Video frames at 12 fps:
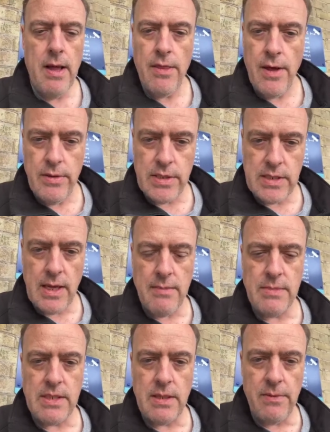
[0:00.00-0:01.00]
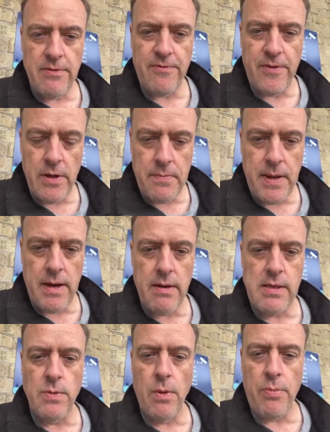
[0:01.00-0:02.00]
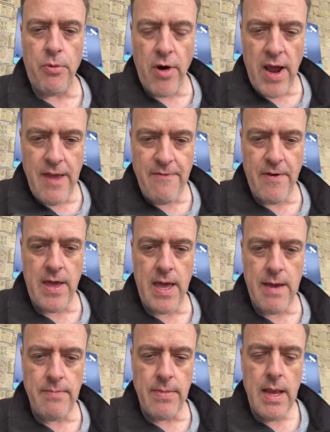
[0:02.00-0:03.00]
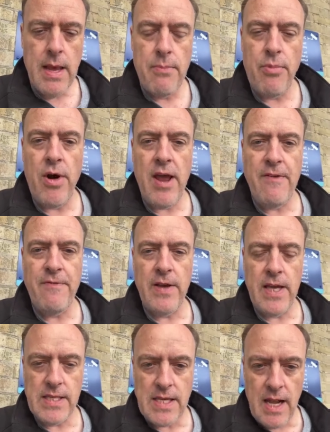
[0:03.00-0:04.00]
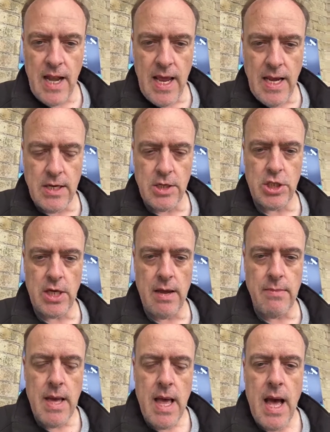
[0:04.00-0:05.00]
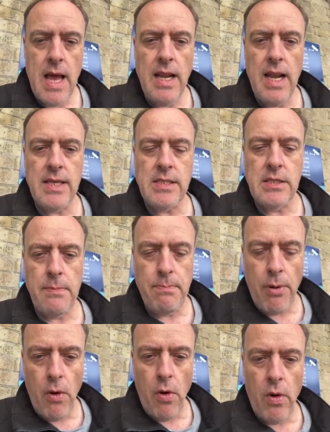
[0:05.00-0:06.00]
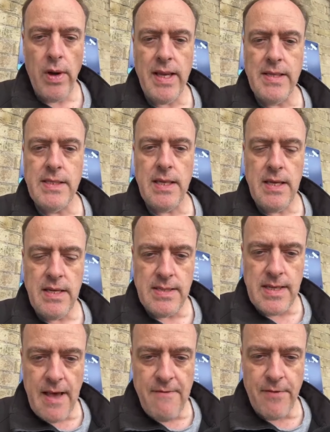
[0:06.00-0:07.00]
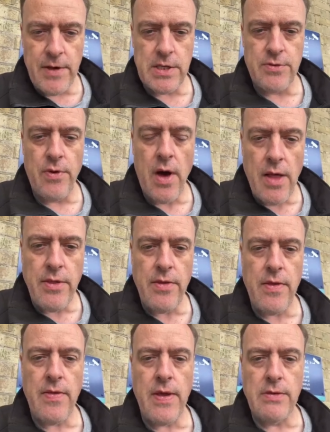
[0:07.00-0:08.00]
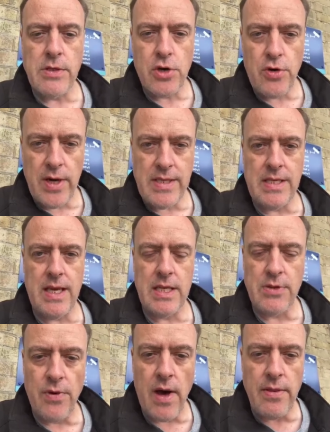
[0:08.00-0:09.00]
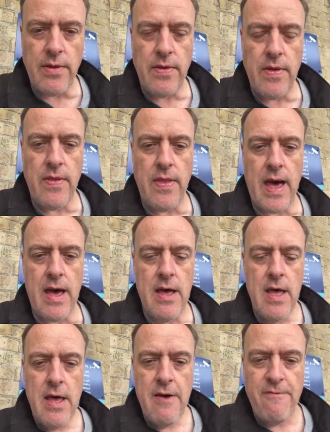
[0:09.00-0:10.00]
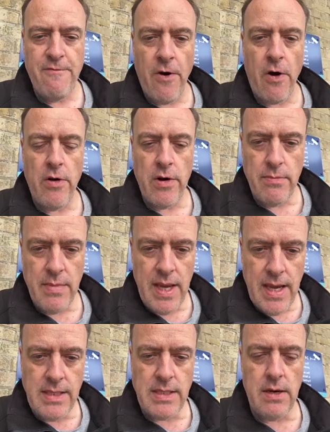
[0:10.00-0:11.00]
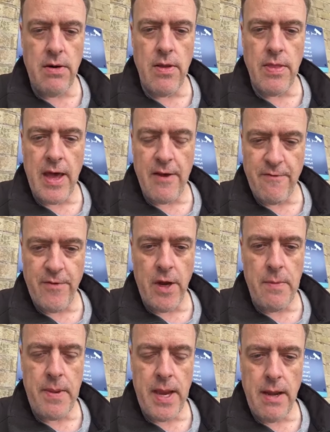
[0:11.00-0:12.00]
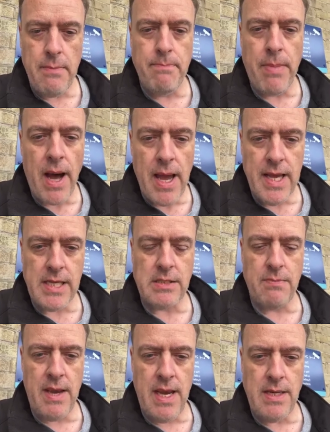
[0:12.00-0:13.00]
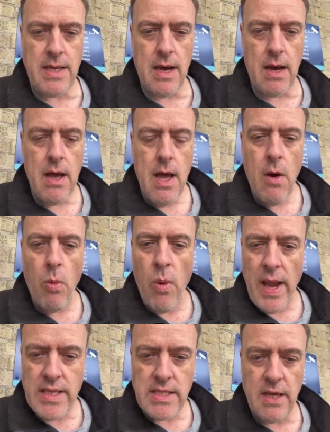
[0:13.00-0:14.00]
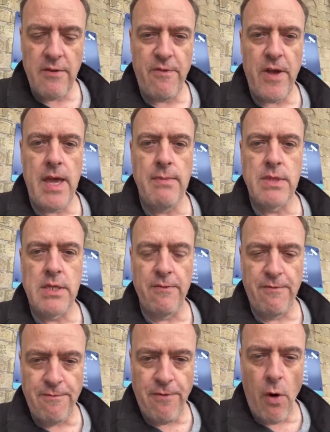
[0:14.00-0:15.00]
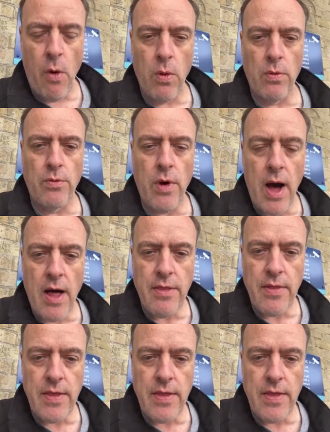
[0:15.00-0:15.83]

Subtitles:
those same Filipinos will pray for him, pray for his leadership, and let's support his endeavors rather than those critics, rather than that foreign media and that Philippine bias media waiting for him to fall, rather